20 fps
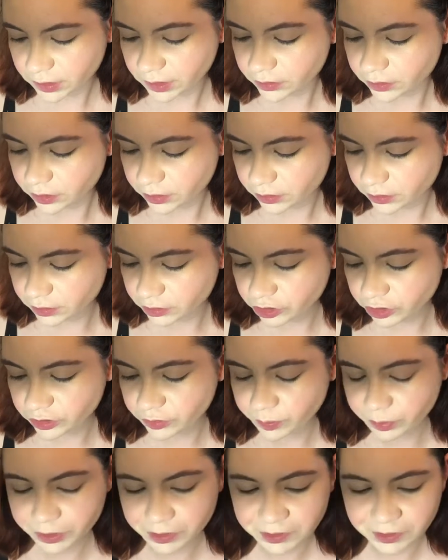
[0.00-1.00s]
It's just such a
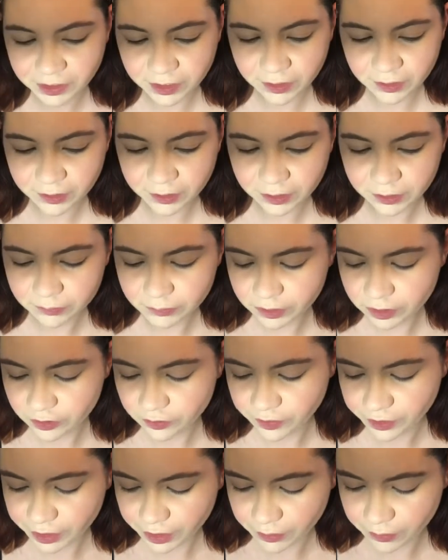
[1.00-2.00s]
pretty color. It's
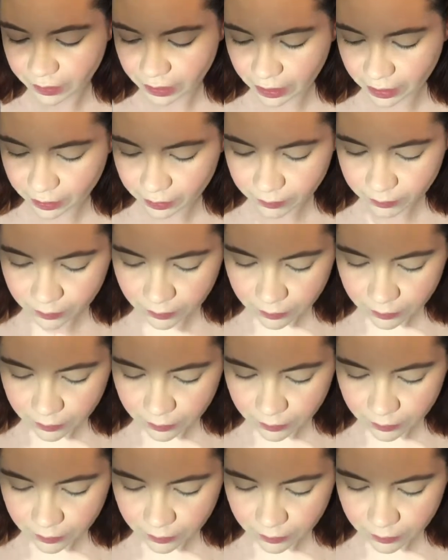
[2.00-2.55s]
very unique.